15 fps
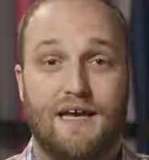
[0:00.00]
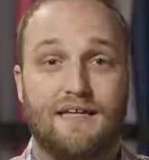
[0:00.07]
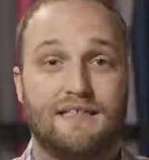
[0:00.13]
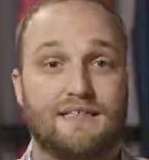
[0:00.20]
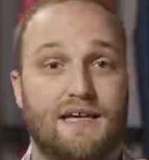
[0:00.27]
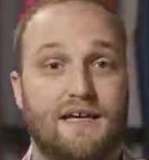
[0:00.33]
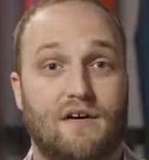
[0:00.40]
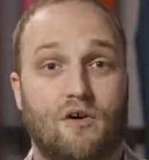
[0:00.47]
and
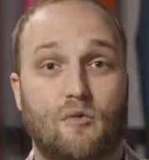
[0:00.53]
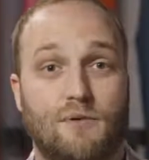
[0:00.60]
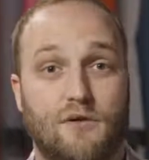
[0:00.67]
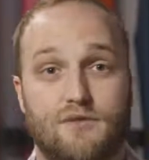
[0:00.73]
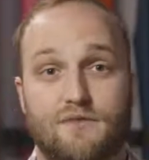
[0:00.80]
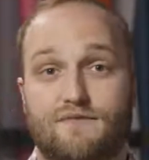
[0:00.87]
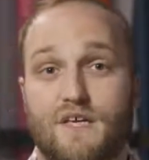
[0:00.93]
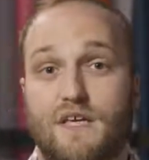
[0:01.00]
it's got
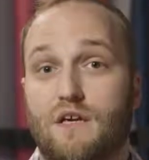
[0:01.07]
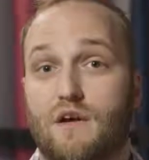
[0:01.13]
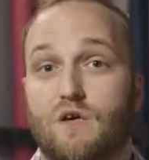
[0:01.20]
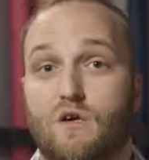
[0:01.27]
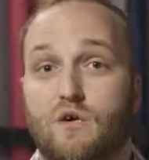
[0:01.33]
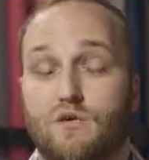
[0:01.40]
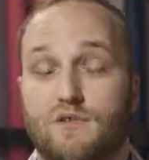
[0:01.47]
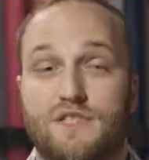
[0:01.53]
Oppo's
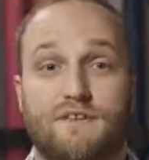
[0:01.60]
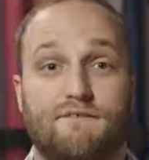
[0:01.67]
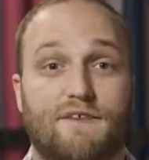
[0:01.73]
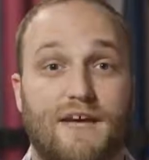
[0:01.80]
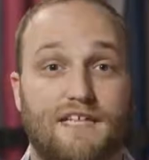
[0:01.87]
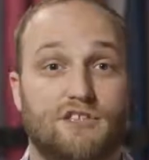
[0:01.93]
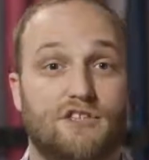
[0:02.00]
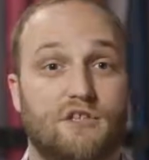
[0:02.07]
VOOC
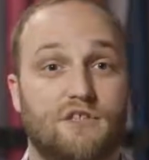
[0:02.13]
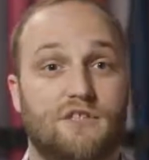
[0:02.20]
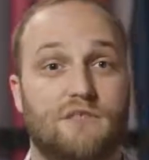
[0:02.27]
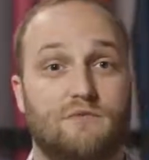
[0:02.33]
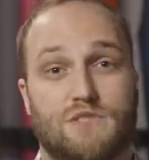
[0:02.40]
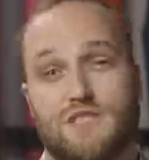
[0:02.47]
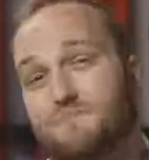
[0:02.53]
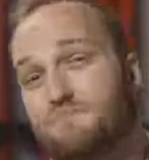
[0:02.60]
fast
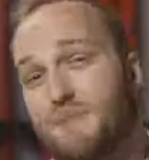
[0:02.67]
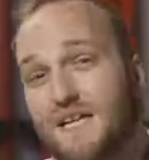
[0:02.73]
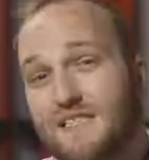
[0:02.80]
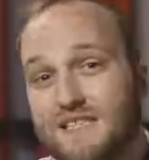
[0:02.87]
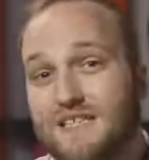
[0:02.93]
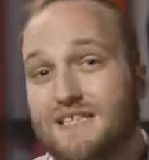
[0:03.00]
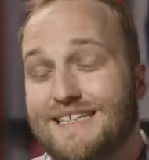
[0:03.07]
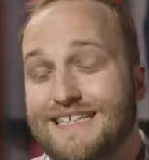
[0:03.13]
charging, which is
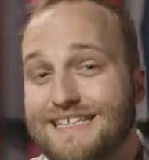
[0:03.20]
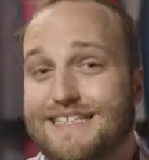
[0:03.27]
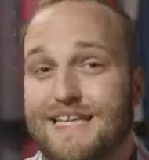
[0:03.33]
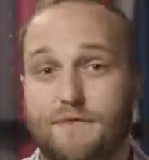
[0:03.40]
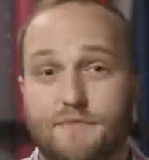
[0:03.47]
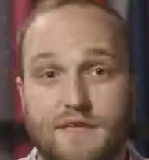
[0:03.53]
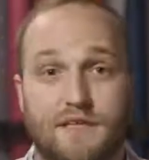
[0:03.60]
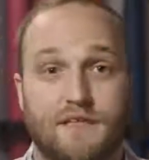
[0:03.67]
basically the
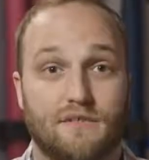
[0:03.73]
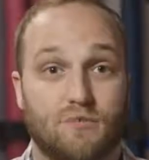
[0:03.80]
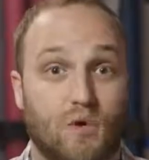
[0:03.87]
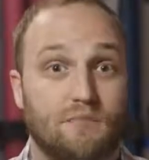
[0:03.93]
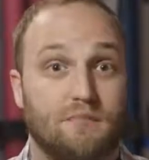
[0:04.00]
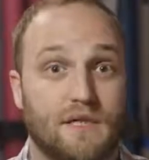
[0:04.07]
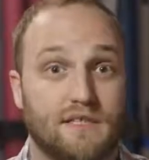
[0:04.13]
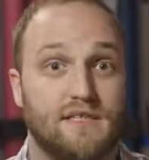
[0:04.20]
same thing as
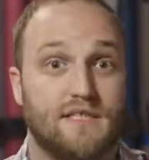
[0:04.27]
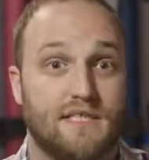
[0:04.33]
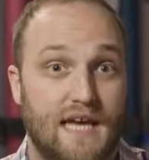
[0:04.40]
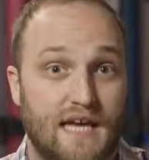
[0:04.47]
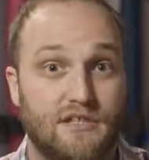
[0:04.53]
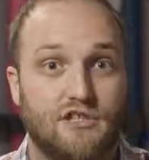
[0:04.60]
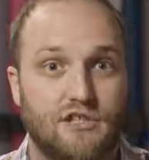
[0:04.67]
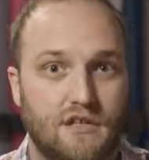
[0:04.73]
OnePlus's
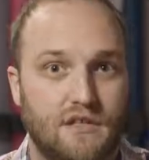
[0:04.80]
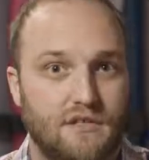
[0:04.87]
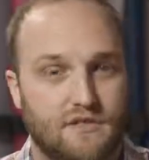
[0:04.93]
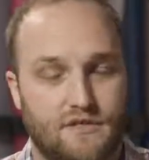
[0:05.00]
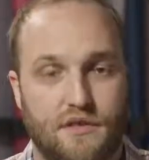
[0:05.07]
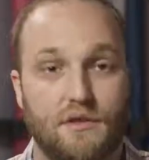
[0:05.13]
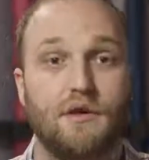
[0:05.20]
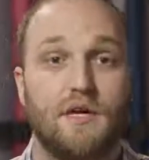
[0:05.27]
Dash
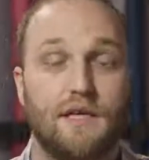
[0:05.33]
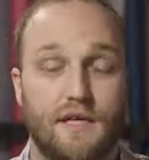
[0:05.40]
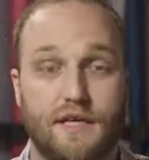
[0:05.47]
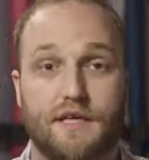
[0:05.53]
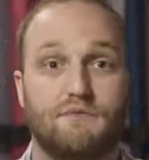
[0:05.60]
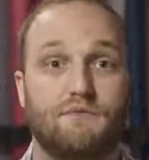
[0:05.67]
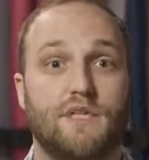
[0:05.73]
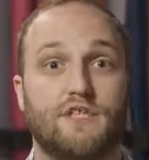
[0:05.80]
Charge, so
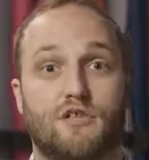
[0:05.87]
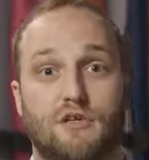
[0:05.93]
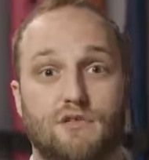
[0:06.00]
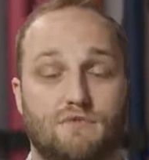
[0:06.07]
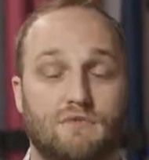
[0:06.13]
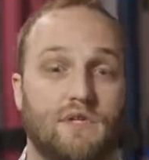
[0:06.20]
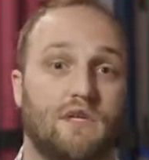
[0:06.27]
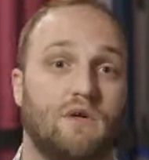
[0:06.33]
it can
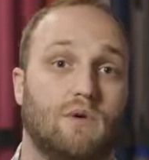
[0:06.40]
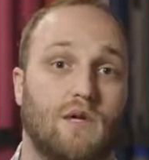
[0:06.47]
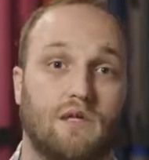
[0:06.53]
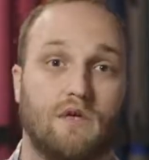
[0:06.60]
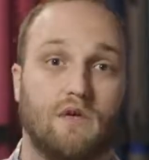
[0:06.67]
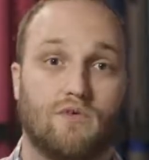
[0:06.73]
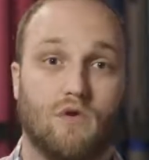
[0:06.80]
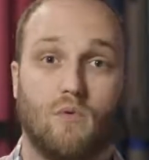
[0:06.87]
recharge really
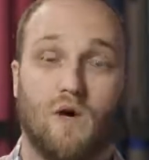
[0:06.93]
quickly over